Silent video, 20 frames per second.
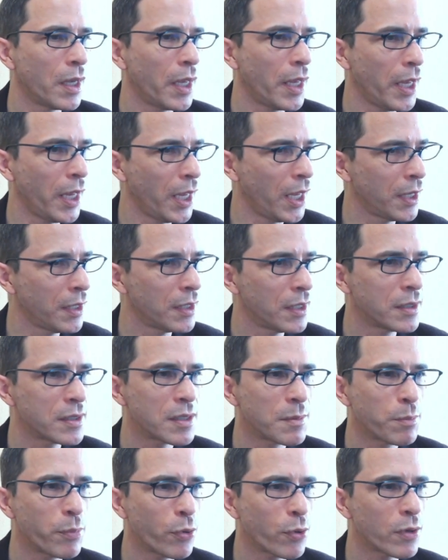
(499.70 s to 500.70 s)
And it's
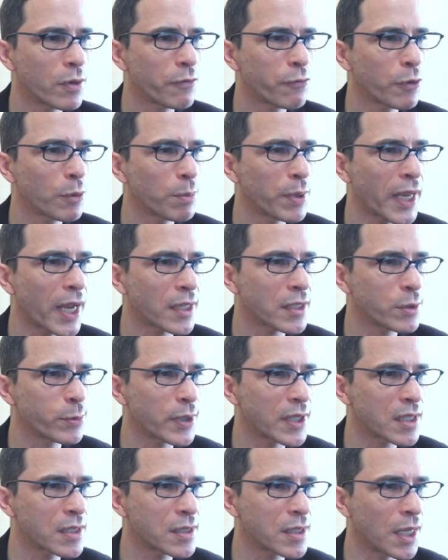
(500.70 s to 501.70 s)
important for black to
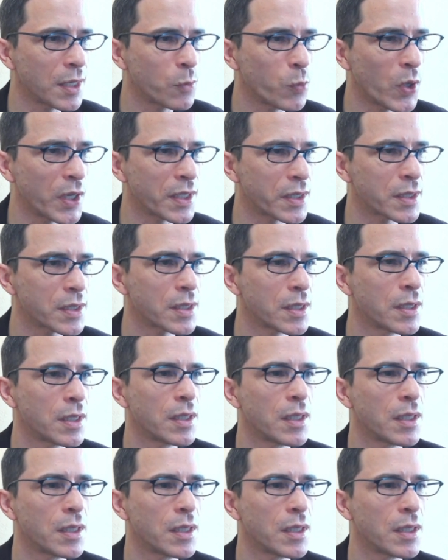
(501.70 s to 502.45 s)
extend once.